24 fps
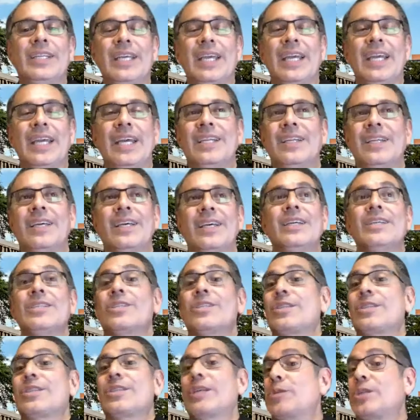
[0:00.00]
And
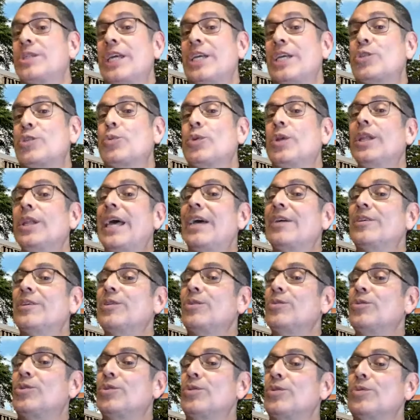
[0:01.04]
some states will allow
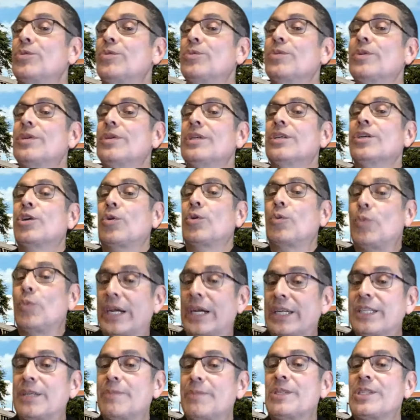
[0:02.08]
you to
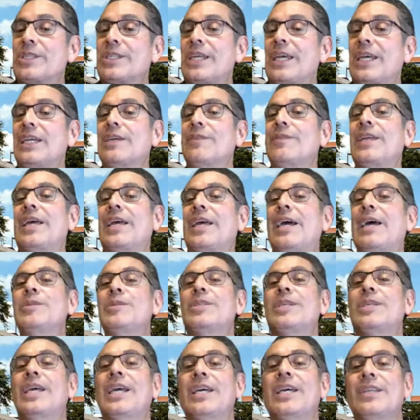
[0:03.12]
correct a mistake if it happens
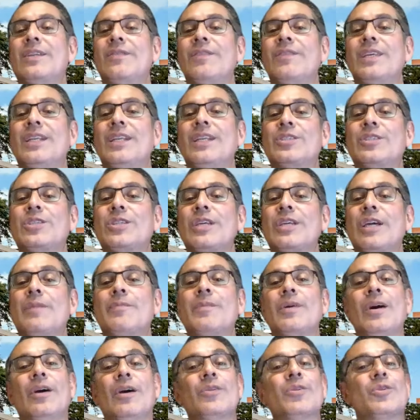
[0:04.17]
ahead of the election time,
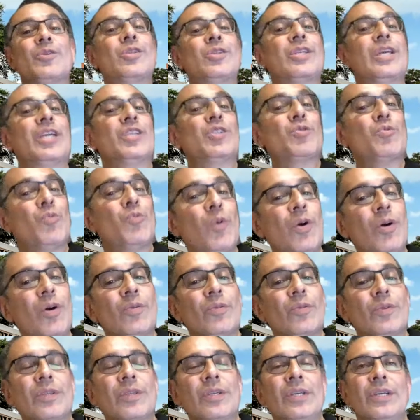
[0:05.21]
other states
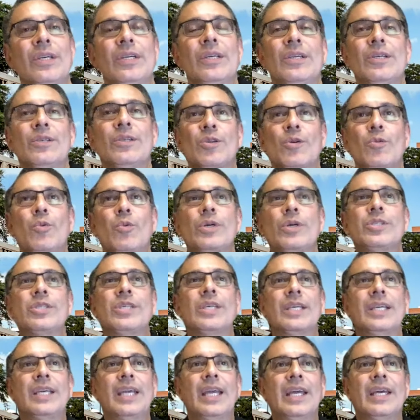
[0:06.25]
won't. So, once
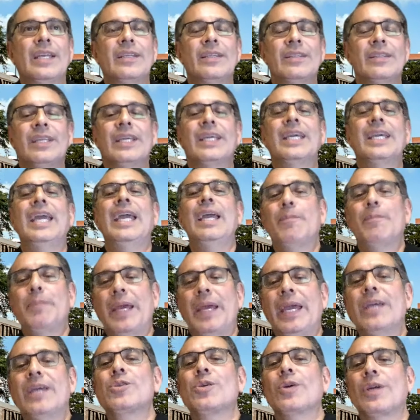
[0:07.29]
again, the
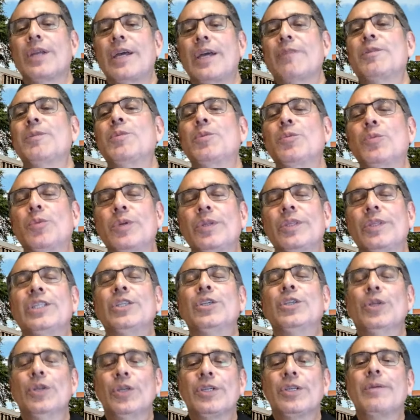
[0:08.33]
campaigns are going to have to be really
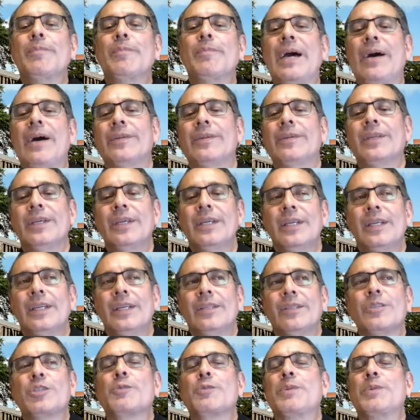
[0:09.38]
good about
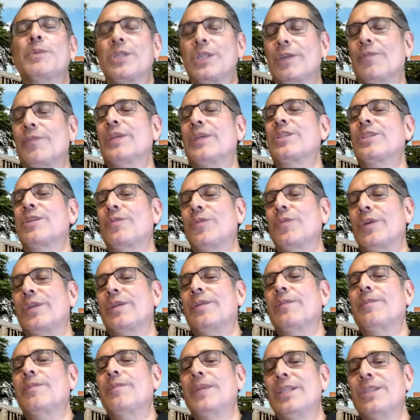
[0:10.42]
the specifics of what it
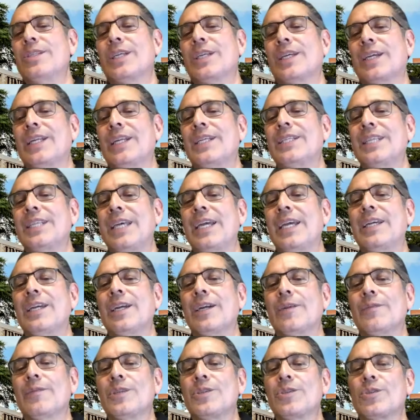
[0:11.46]
means to kind of take care
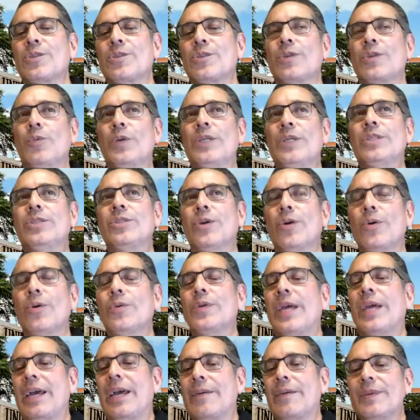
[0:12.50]
of this so that we don't
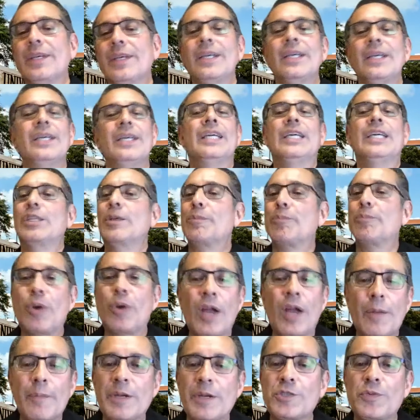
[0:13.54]
have, in the
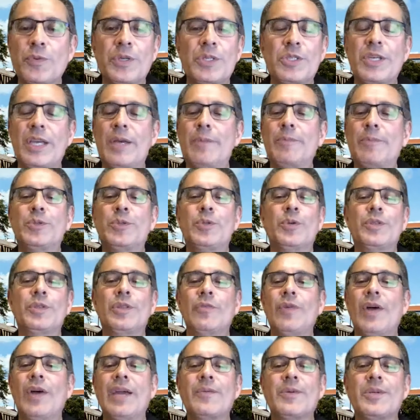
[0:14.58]
primaries, for example, during the
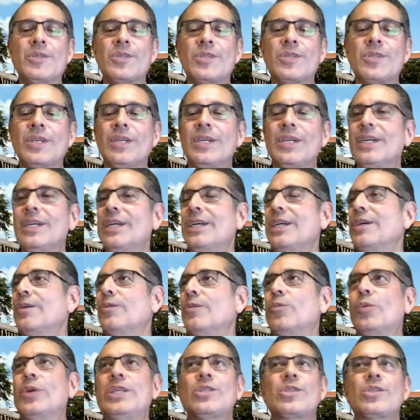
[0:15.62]
virus,
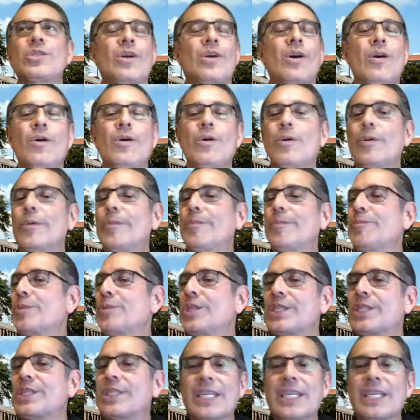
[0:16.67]
we saw
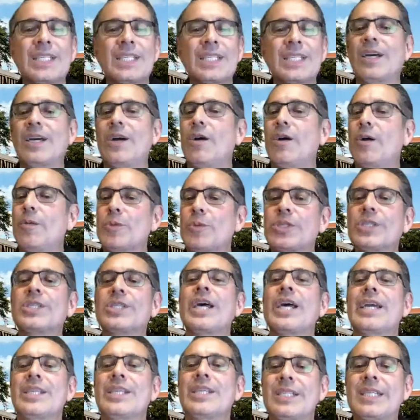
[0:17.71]
six to almost as
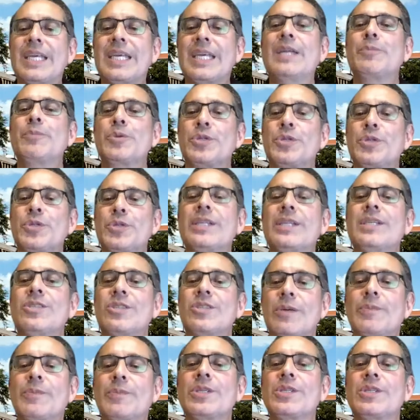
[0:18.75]
high as 10% in
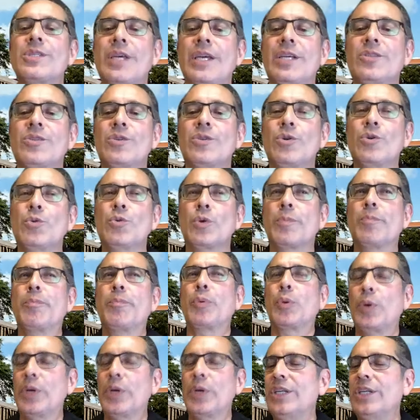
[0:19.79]
some of the states who were
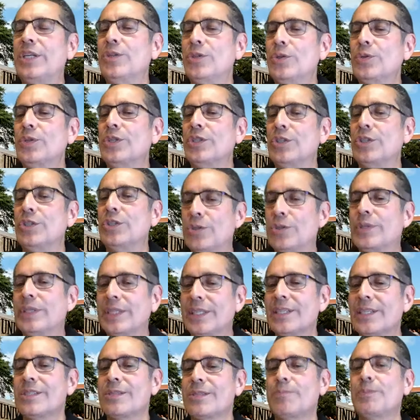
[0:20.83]
pretty new to doing
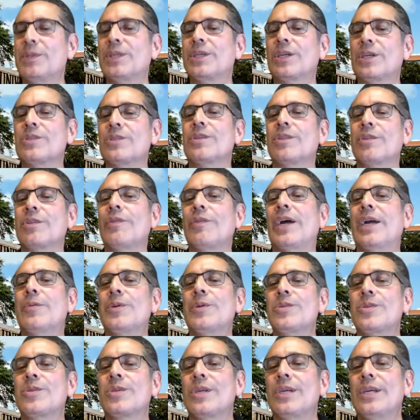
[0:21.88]
this because of the
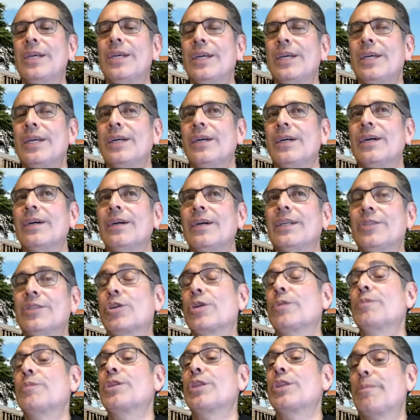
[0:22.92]
virus uh, in
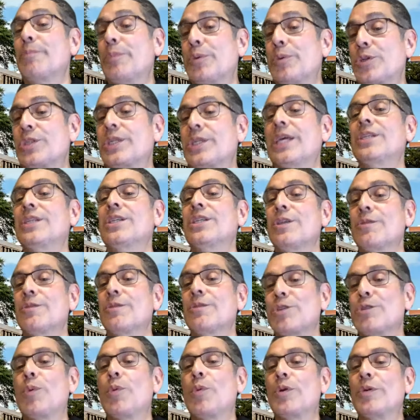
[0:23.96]
terms of the percentage of
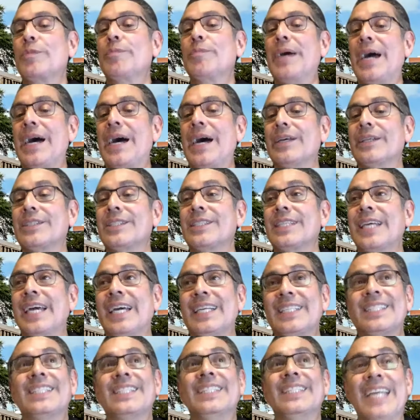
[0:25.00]
spoiled ballots.
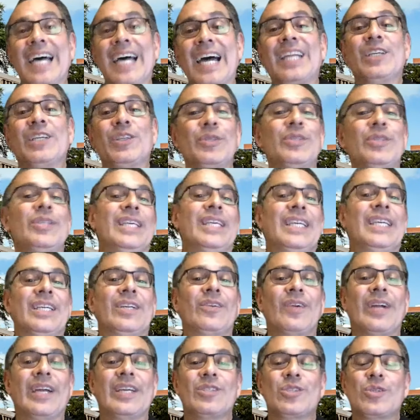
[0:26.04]
That's not a good thing,
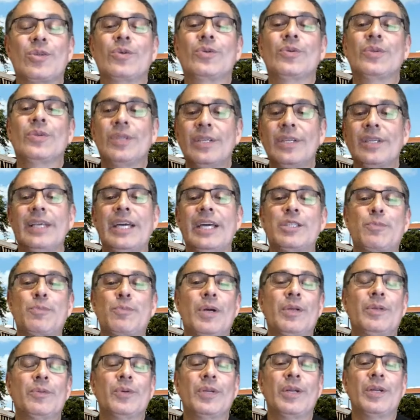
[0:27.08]
right? So that's
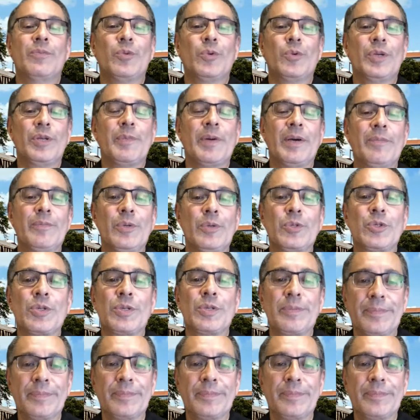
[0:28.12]
probably what I'm worried about most.